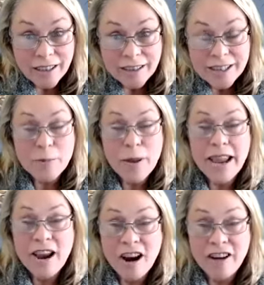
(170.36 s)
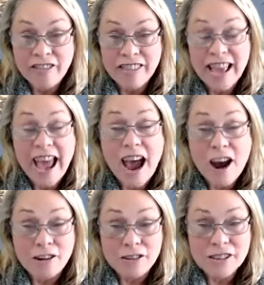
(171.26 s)
to pay off the
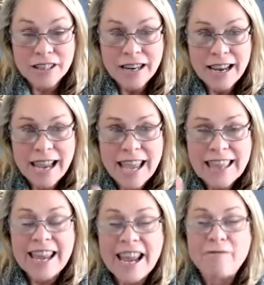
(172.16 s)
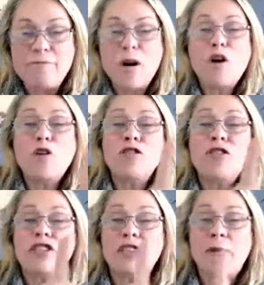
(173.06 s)
house. They have both
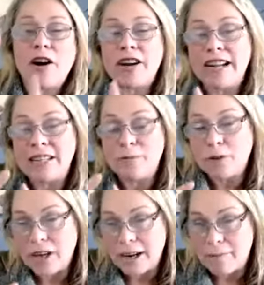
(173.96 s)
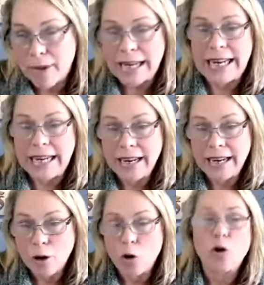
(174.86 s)
the parties put in money,
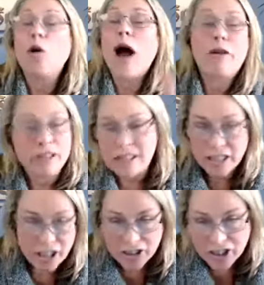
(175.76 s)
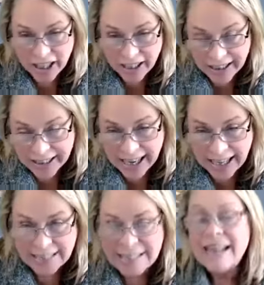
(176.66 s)
or however it's negotiated. In this
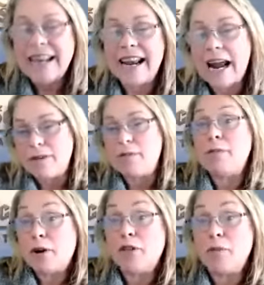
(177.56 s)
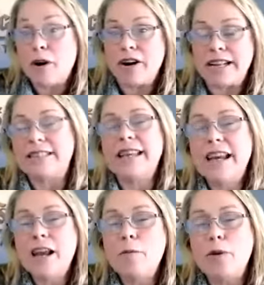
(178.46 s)
case, it happened to be both the parties
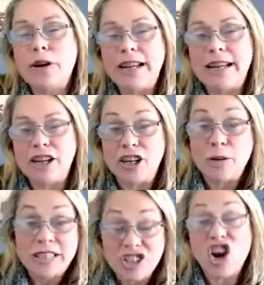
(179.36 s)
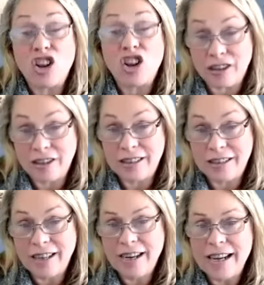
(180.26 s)
put in US dollars
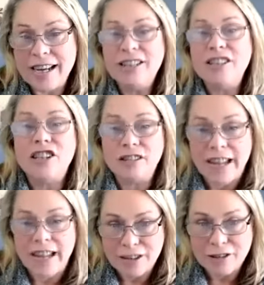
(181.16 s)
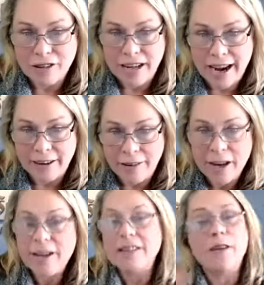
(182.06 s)
into the escrow account
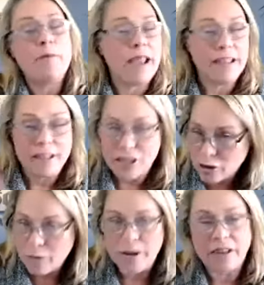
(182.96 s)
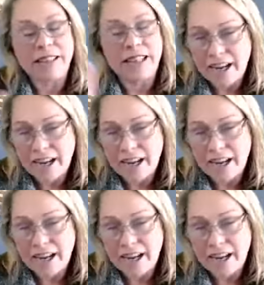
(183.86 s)
to pay the sewer bill, the